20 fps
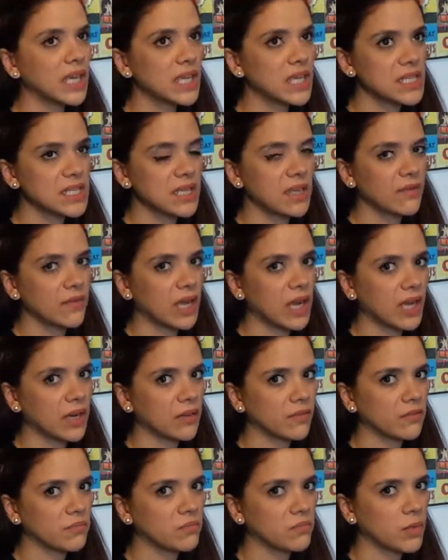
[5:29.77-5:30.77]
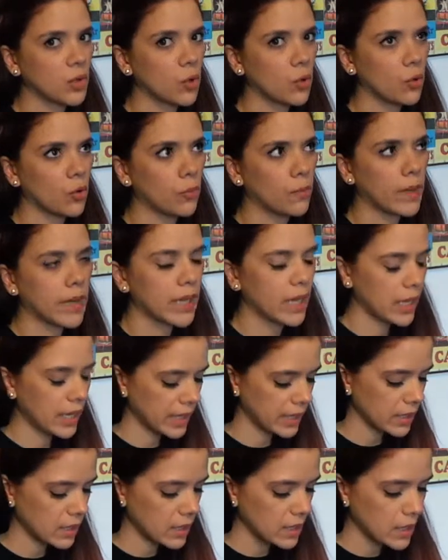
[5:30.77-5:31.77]
it's never kind of caught my
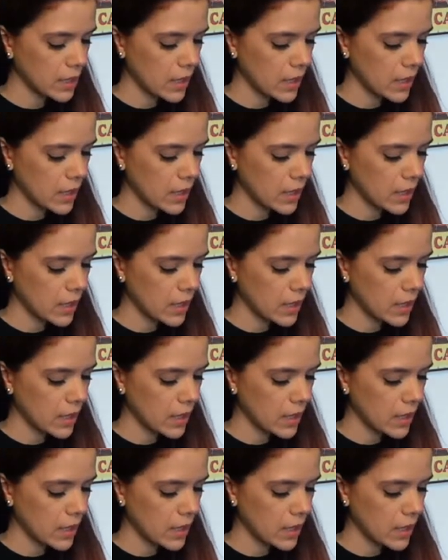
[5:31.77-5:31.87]
eye.